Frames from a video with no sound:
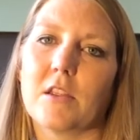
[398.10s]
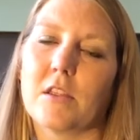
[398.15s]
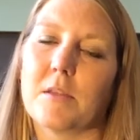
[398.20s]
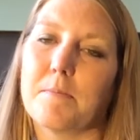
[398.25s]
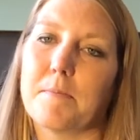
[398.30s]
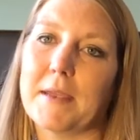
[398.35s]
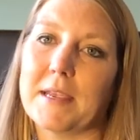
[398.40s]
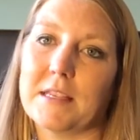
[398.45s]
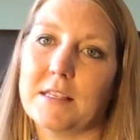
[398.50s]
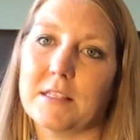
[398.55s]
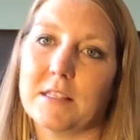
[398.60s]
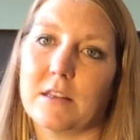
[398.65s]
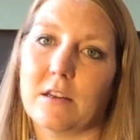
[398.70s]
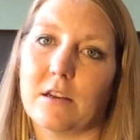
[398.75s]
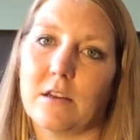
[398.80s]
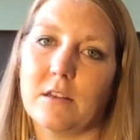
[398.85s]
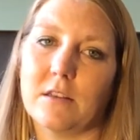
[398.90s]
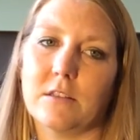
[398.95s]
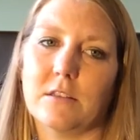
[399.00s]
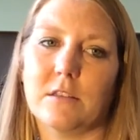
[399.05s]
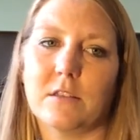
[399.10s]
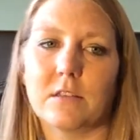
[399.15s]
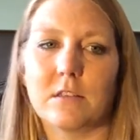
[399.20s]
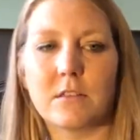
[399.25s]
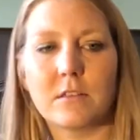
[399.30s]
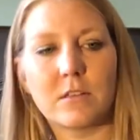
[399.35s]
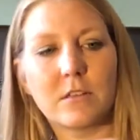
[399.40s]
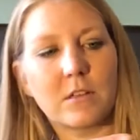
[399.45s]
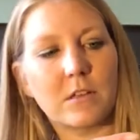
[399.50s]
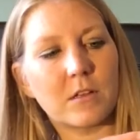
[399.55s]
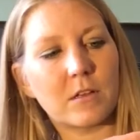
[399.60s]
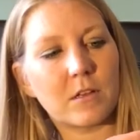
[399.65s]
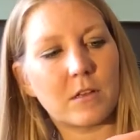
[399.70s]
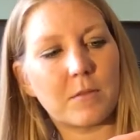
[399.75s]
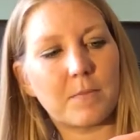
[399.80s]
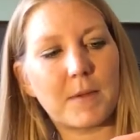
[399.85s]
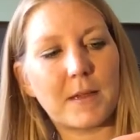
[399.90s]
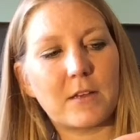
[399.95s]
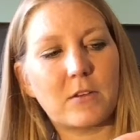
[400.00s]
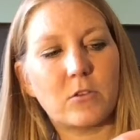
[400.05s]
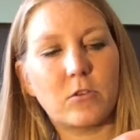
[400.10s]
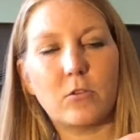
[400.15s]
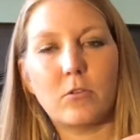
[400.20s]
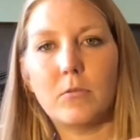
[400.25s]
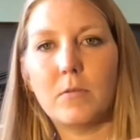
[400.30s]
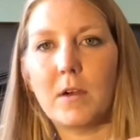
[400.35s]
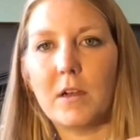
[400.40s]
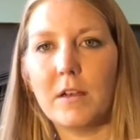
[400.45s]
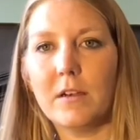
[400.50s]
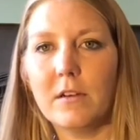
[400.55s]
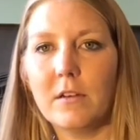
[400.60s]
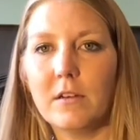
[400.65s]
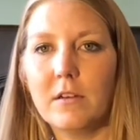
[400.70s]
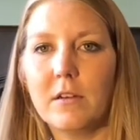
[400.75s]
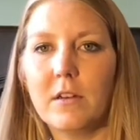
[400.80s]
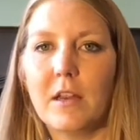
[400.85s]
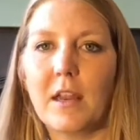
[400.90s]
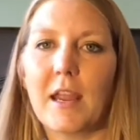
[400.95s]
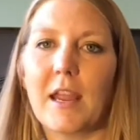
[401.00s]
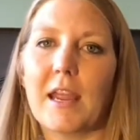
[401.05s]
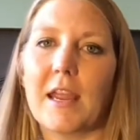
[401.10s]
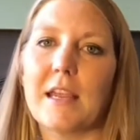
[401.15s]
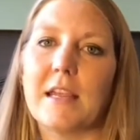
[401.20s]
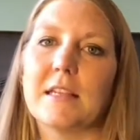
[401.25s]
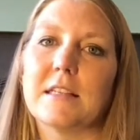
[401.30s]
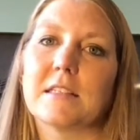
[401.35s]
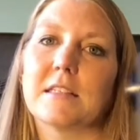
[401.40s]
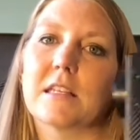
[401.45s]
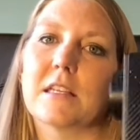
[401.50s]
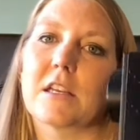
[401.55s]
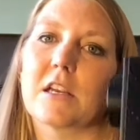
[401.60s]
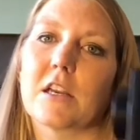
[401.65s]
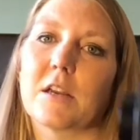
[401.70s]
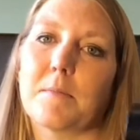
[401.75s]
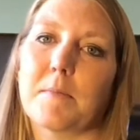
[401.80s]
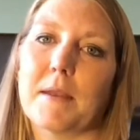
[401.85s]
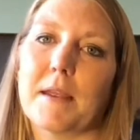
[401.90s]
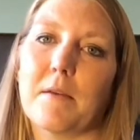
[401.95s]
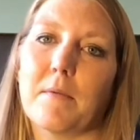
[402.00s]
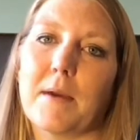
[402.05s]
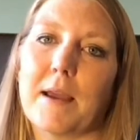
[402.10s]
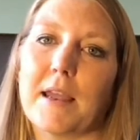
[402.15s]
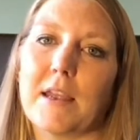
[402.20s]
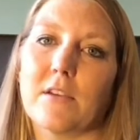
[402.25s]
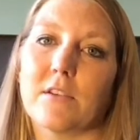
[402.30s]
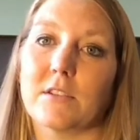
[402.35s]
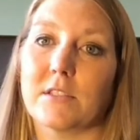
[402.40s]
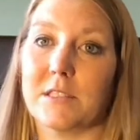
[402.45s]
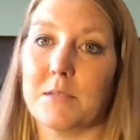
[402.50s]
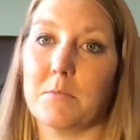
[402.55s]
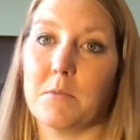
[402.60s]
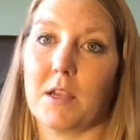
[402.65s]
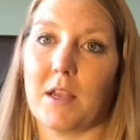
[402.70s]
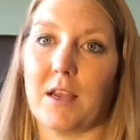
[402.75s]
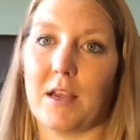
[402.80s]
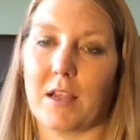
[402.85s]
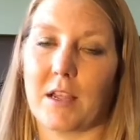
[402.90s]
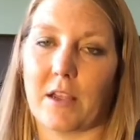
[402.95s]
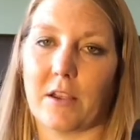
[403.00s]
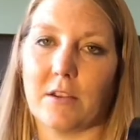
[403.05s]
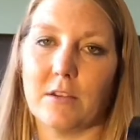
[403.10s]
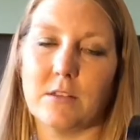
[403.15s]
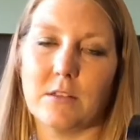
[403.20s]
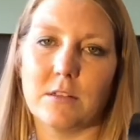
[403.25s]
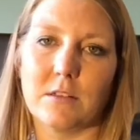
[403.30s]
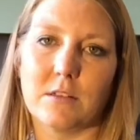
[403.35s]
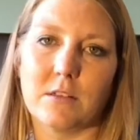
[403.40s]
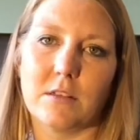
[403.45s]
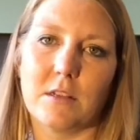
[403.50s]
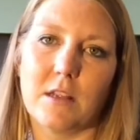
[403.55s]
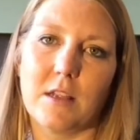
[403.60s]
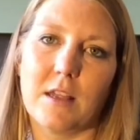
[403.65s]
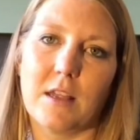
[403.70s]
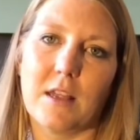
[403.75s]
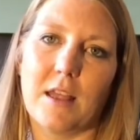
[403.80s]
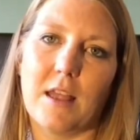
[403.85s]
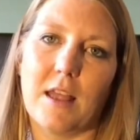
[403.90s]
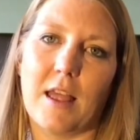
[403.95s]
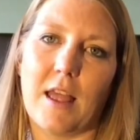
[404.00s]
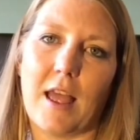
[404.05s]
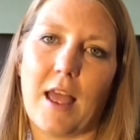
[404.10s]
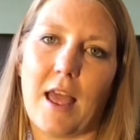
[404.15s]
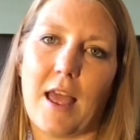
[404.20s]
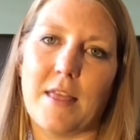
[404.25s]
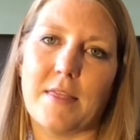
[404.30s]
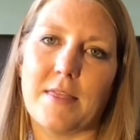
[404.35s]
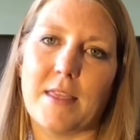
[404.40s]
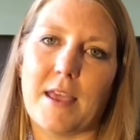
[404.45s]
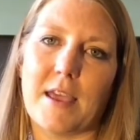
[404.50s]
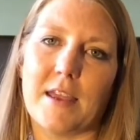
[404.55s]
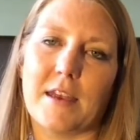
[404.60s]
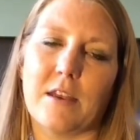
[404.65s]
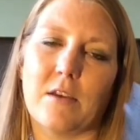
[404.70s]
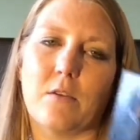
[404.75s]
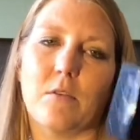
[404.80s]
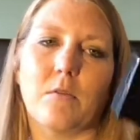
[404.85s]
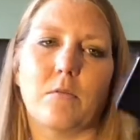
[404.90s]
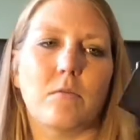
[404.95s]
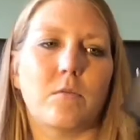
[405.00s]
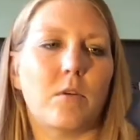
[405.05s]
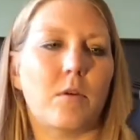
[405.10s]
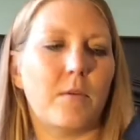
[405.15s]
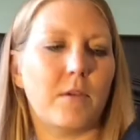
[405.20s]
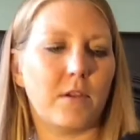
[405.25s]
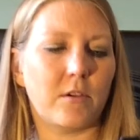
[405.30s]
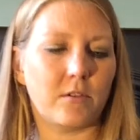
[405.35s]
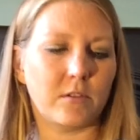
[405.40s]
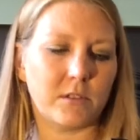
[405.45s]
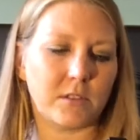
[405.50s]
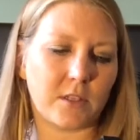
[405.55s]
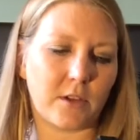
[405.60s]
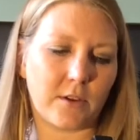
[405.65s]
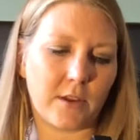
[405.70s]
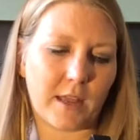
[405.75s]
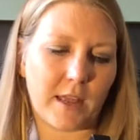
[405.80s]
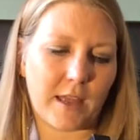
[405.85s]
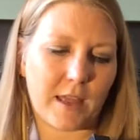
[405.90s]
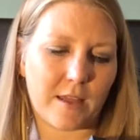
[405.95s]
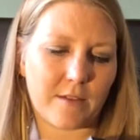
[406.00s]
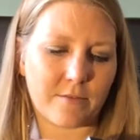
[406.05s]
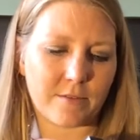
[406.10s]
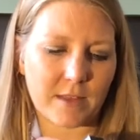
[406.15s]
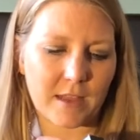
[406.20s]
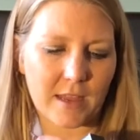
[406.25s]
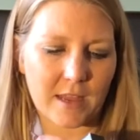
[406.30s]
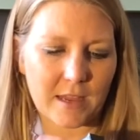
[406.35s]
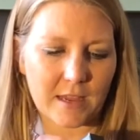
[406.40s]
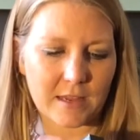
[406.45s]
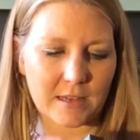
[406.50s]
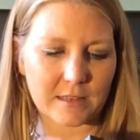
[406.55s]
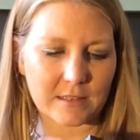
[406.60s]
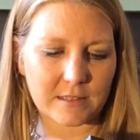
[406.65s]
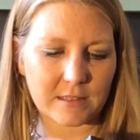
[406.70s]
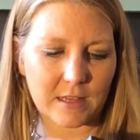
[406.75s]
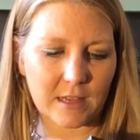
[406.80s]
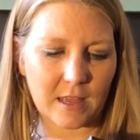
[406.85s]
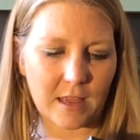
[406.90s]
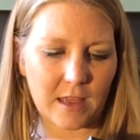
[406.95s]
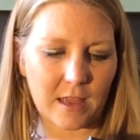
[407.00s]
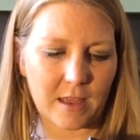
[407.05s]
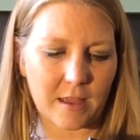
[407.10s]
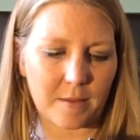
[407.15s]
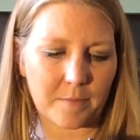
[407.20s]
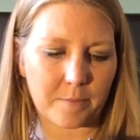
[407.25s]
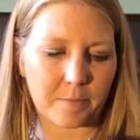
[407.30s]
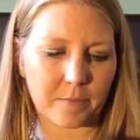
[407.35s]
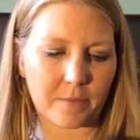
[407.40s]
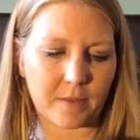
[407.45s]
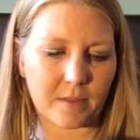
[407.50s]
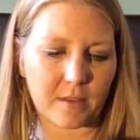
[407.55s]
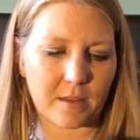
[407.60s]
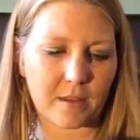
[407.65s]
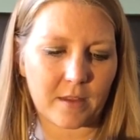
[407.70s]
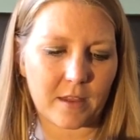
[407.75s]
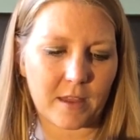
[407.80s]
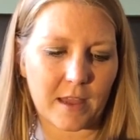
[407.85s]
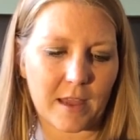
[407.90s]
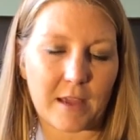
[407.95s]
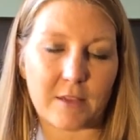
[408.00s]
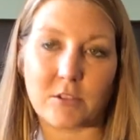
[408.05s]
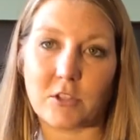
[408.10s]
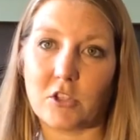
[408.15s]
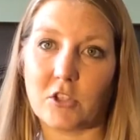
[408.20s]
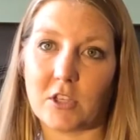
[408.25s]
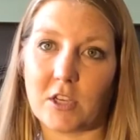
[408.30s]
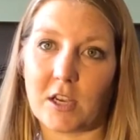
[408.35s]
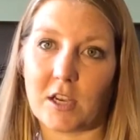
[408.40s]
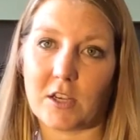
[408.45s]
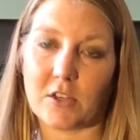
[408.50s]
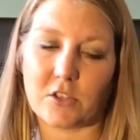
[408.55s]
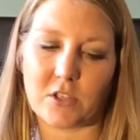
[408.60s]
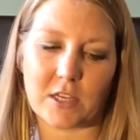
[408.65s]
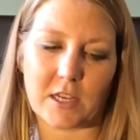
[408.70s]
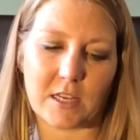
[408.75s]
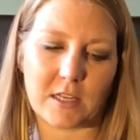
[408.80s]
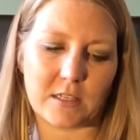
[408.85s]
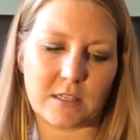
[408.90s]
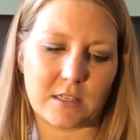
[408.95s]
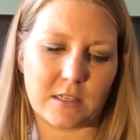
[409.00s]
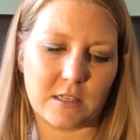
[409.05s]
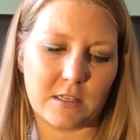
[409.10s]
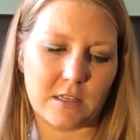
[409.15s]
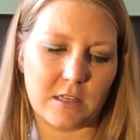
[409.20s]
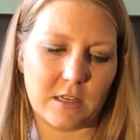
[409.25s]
the big slot, the big tall one, is going to be where your SIM card goes. And then what we also have is how to charge it,